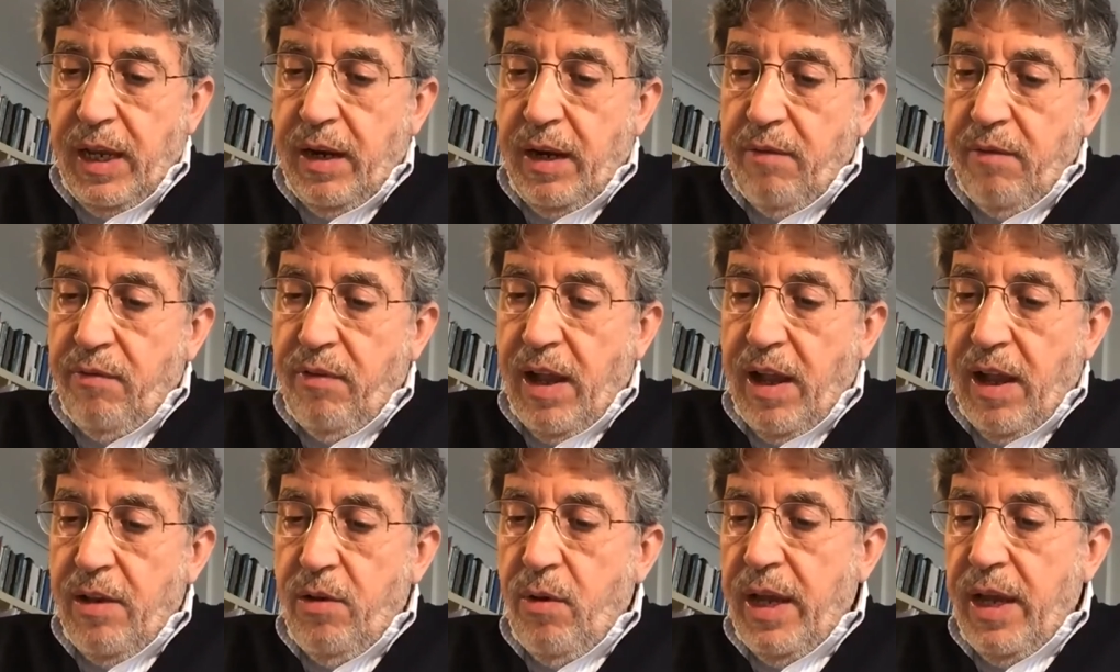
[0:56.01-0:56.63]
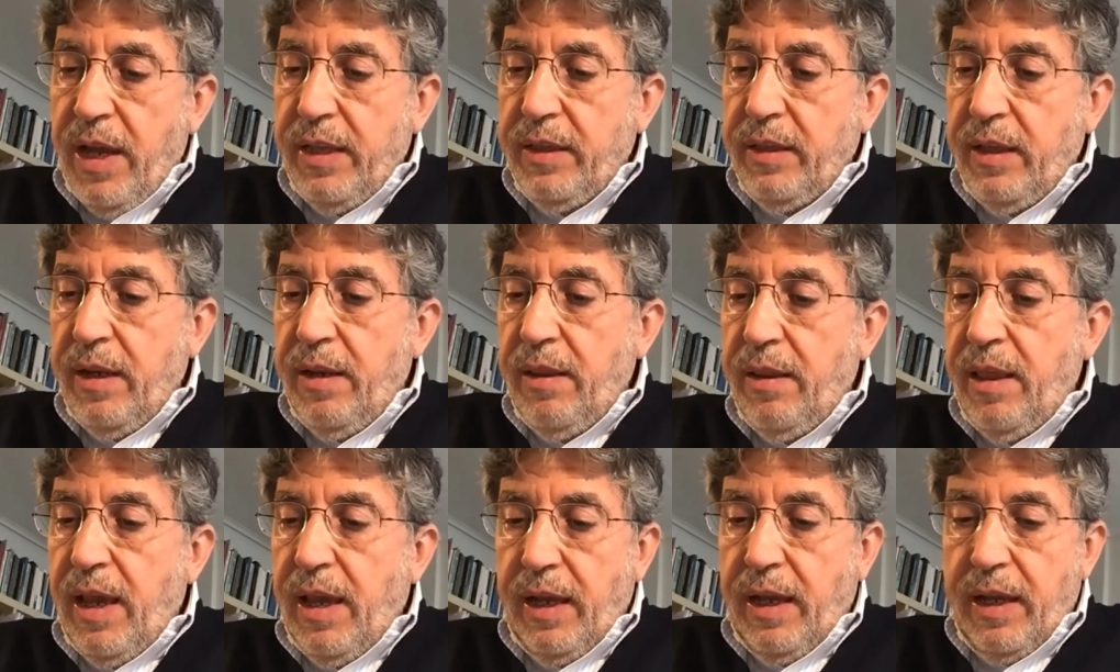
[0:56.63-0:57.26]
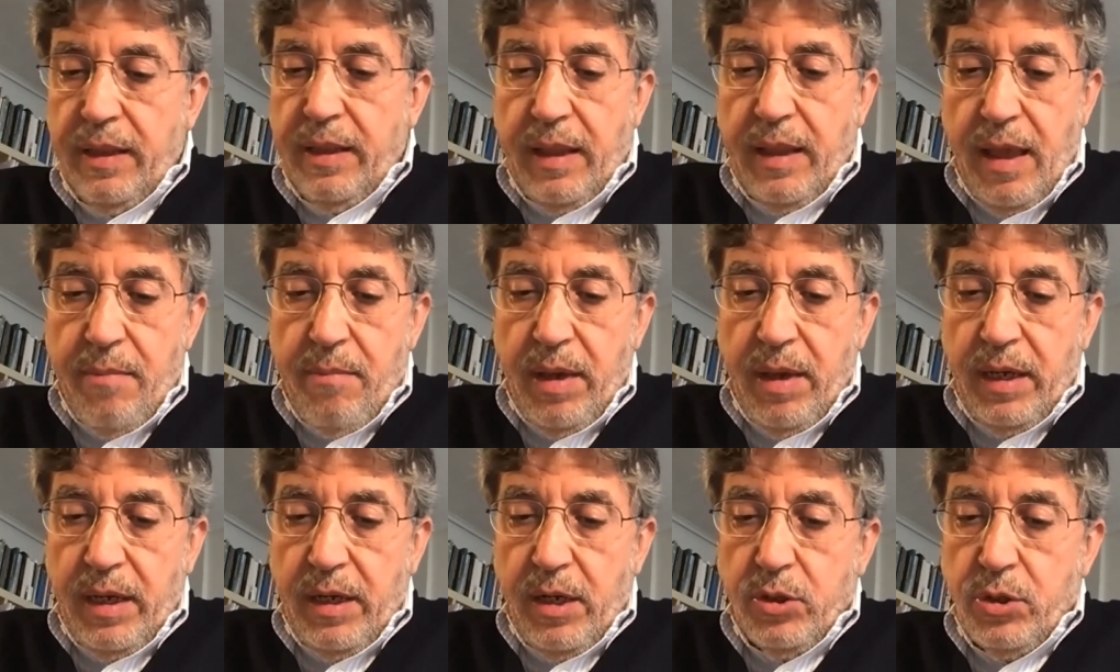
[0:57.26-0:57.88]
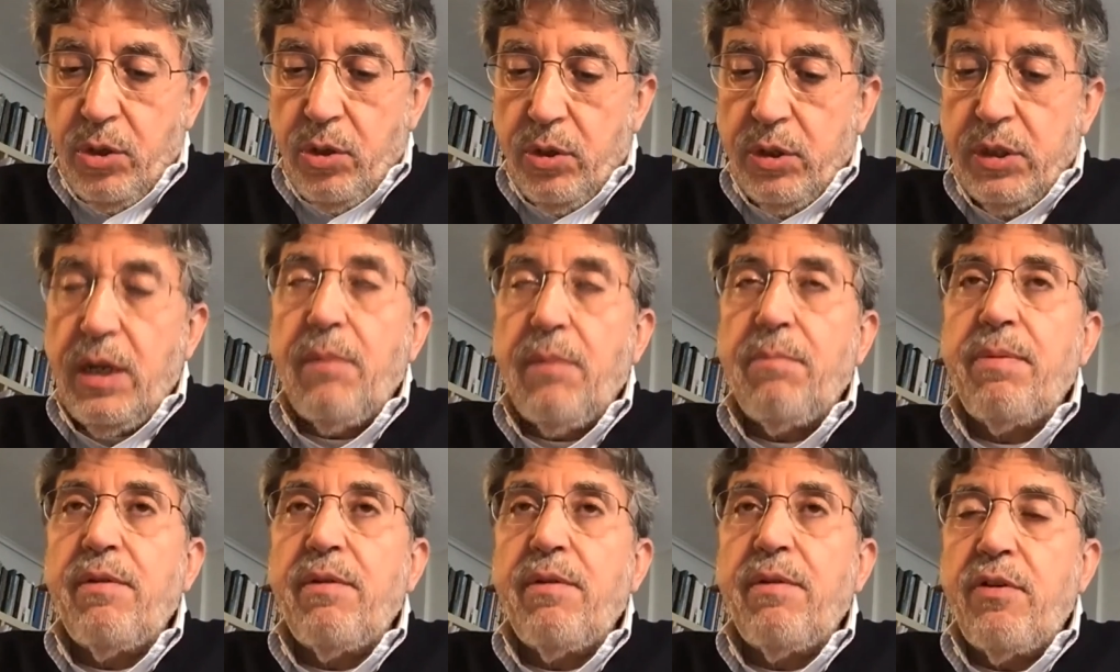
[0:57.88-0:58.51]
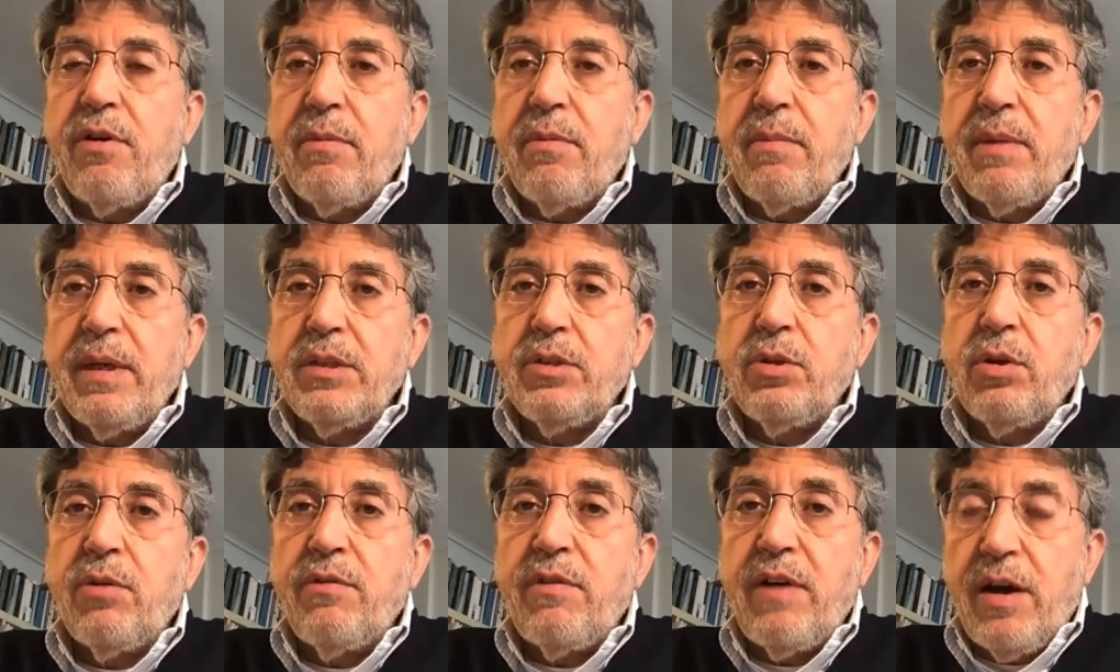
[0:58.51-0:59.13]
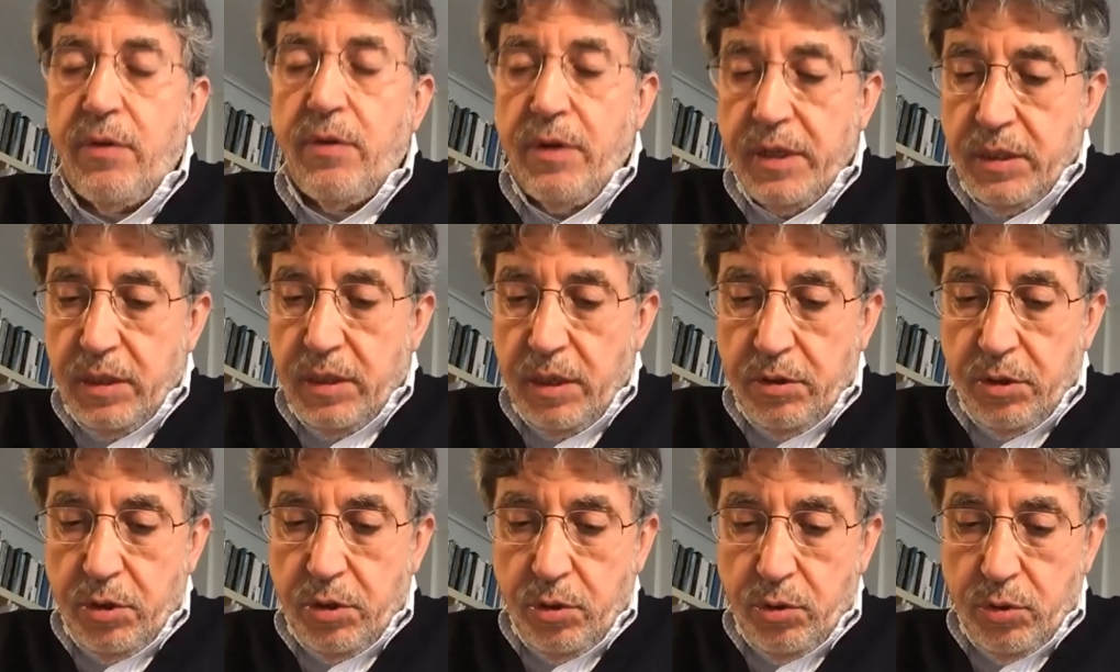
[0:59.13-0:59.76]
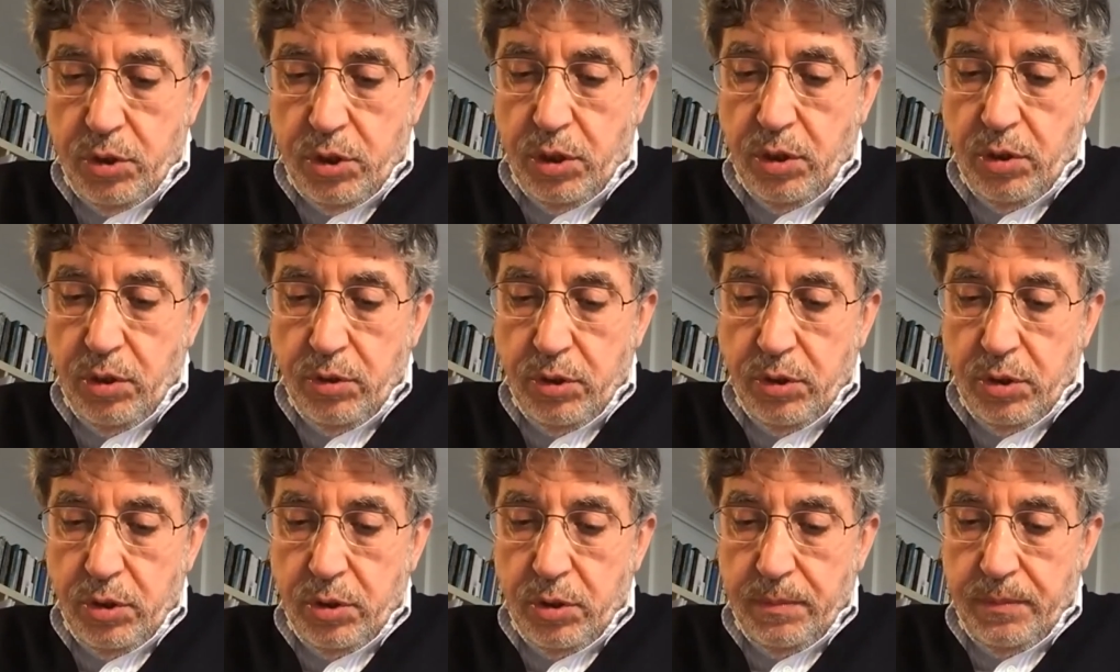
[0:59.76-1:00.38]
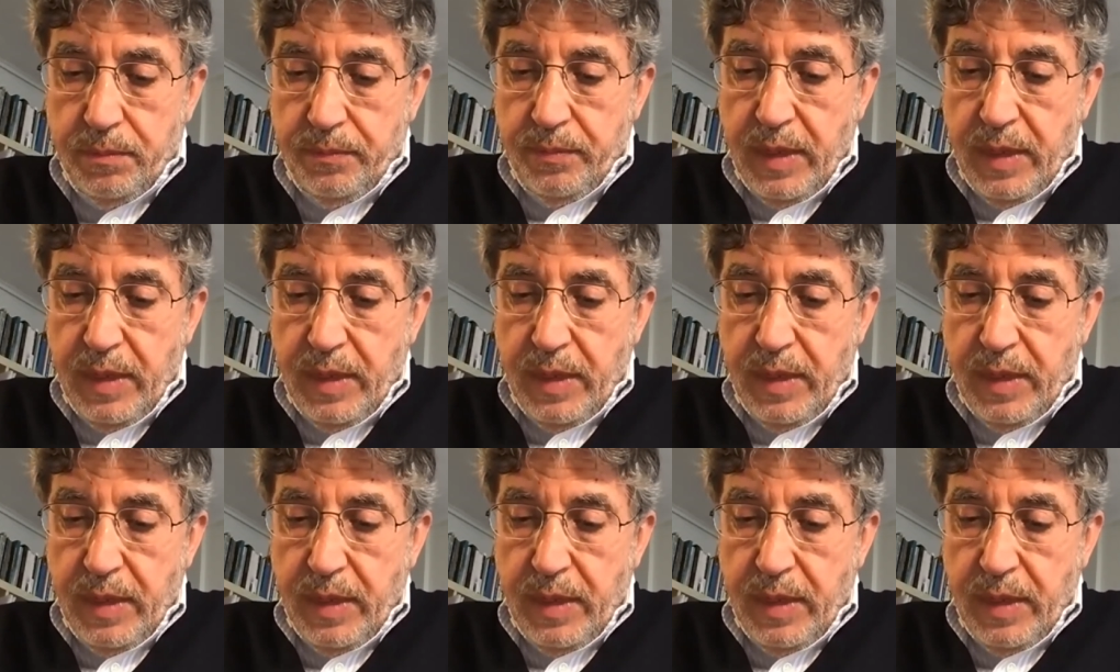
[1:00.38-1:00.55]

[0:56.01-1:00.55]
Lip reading: in evaluating the academic and social performance of our institutions.